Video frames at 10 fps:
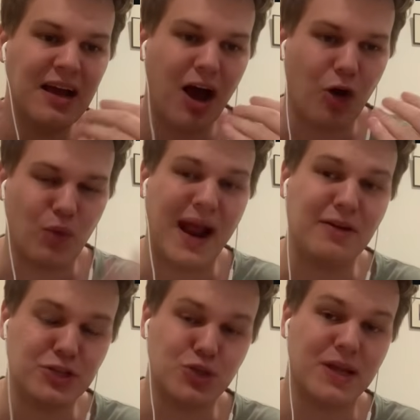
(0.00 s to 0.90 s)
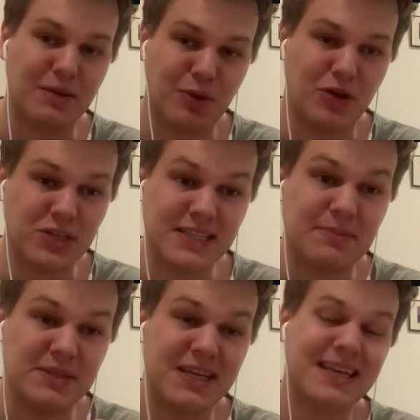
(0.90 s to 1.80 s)
around Australian politics,
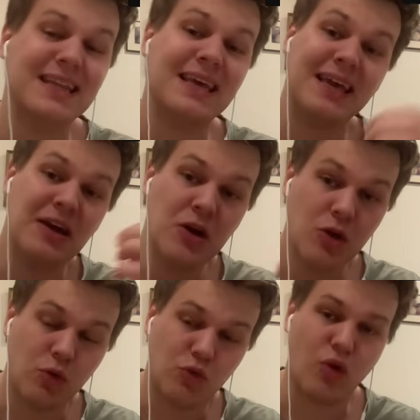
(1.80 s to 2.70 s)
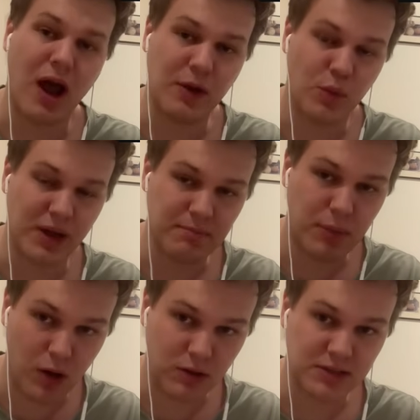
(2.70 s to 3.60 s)
and particularly right-wing
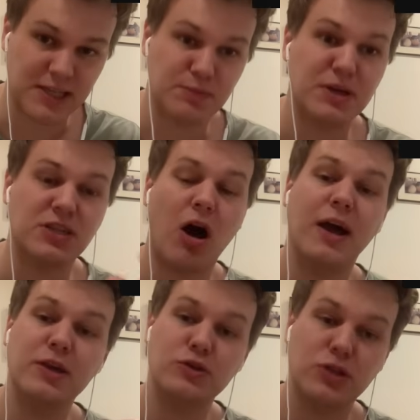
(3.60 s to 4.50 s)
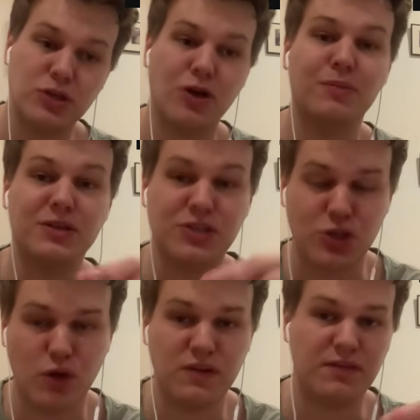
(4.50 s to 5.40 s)
politics, because I use the term
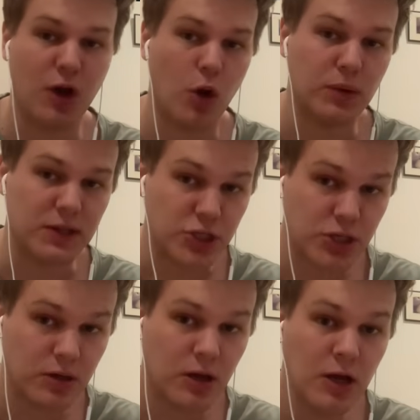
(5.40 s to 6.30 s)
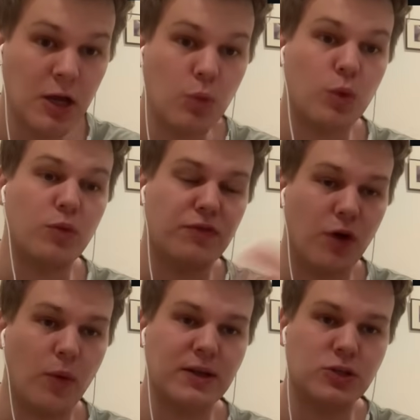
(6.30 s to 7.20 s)
conservative coalition when
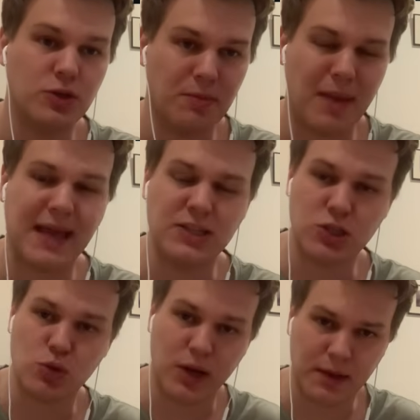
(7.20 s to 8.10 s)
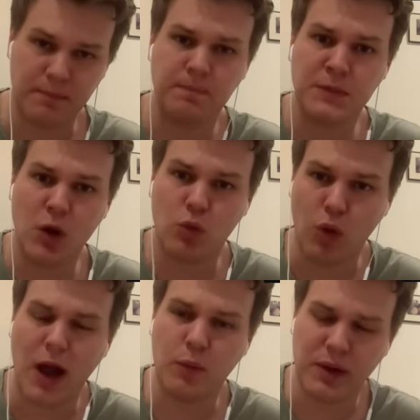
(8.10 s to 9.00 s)
referring to the mainstream
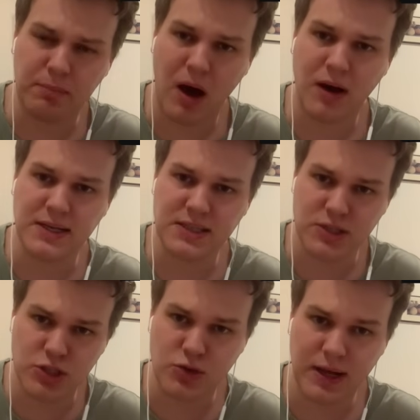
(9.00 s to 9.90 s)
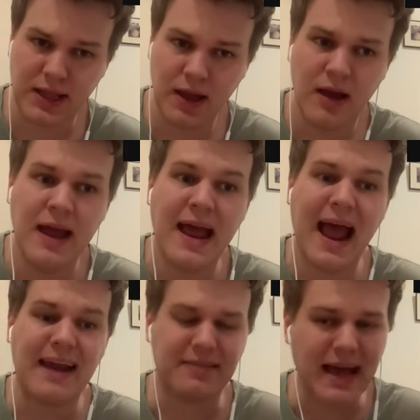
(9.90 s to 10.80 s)
right-wing parties in Australia,
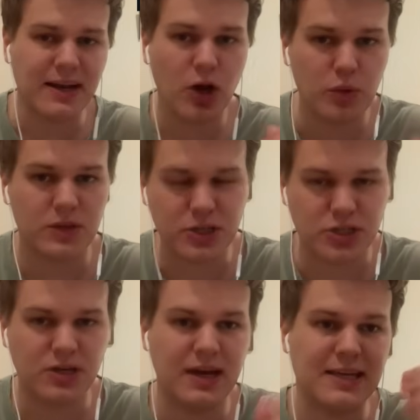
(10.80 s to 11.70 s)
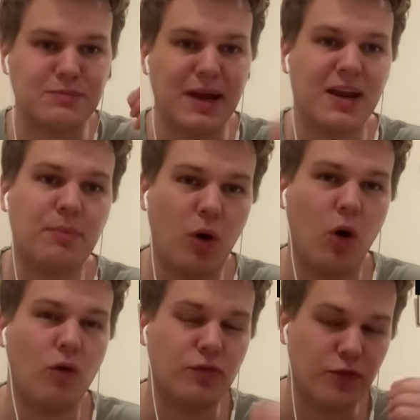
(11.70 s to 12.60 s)
and that coalition is made up
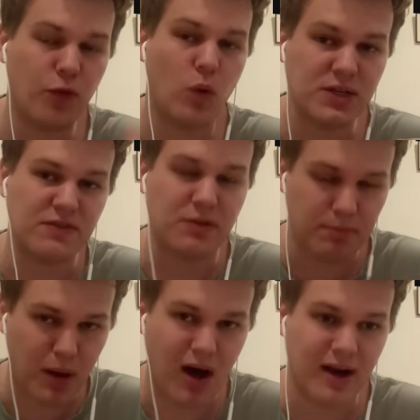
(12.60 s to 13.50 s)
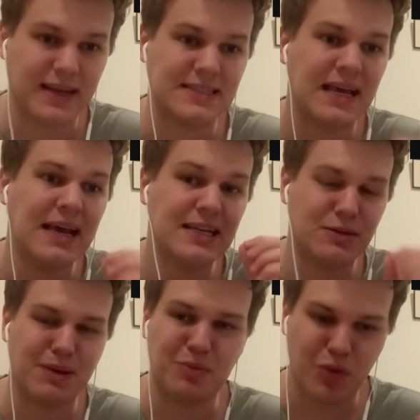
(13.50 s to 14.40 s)
of 4 different parties. Some
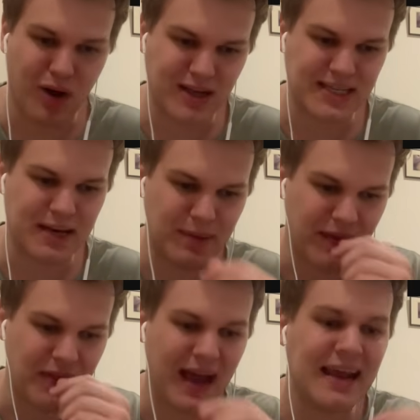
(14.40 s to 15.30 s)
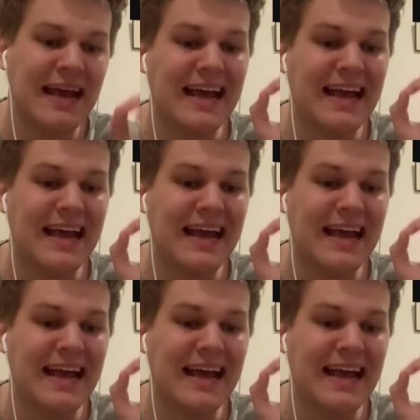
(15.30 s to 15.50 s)
people were asking about that.